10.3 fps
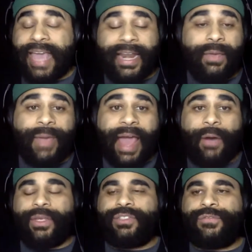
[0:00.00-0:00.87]
Get him
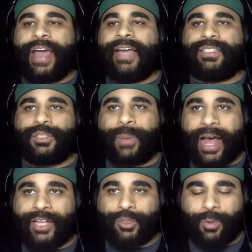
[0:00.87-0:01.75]
out as fast as
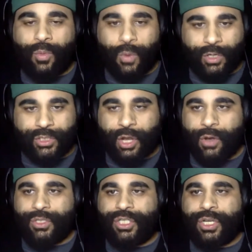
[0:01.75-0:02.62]
possible. Worst
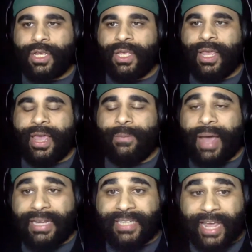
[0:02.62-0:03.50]
coach in
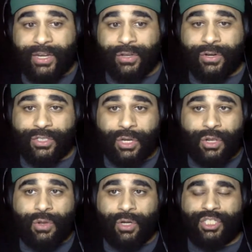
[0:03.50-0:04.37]
my tenure as a
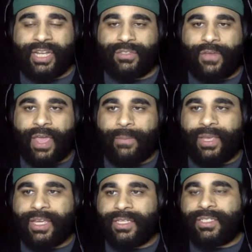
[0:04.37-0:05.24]
New York Jets fan,
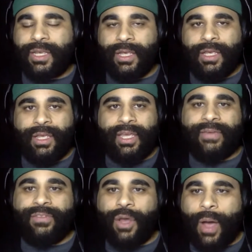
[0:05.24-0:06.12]
because
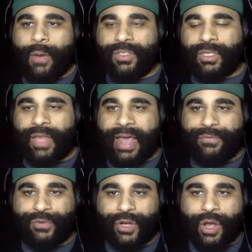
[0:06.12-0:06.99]
even though I was
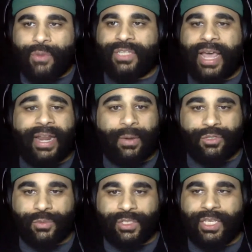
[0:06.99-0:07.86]
alive for Kotite, I
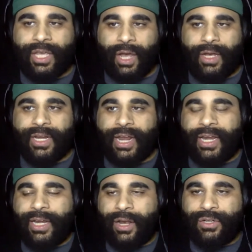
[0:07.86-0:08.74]
was really young and I
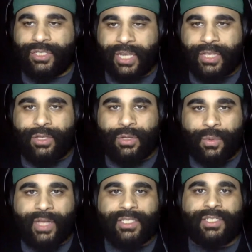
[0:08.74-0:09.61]
didn't understand the
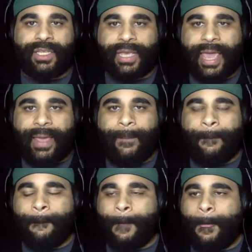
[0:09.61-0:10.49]
nuances of the game.